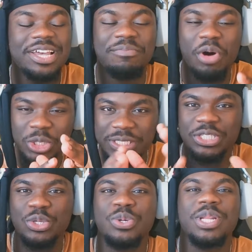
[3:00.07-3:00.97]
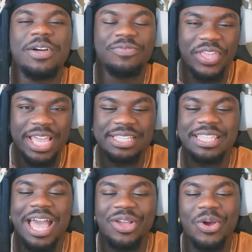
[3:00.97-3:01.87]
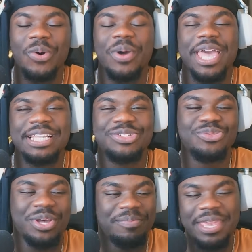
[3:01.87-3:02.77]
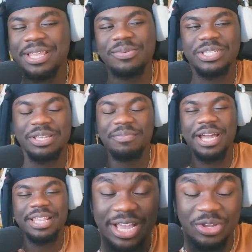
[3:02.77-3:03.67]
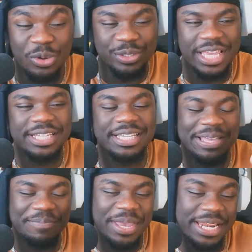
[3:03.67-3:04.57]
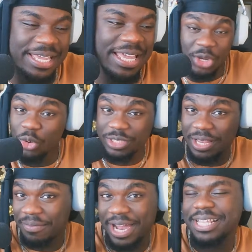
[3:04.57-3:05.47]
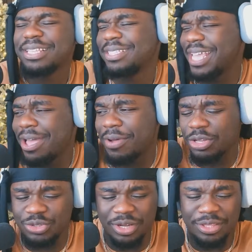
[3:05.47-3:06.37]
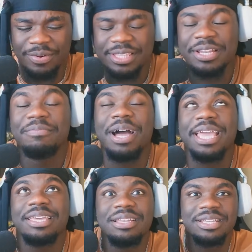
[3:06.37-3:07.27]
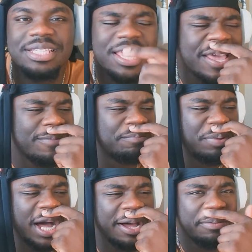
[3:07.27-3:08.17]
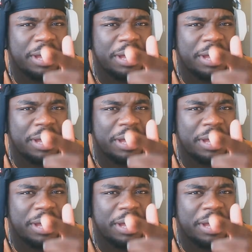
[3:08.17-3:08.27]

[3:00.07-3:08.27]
a multitude of things that go into committing with somebody, that goes into committing to somebody. Damn, I was struggling right there. My goodness. But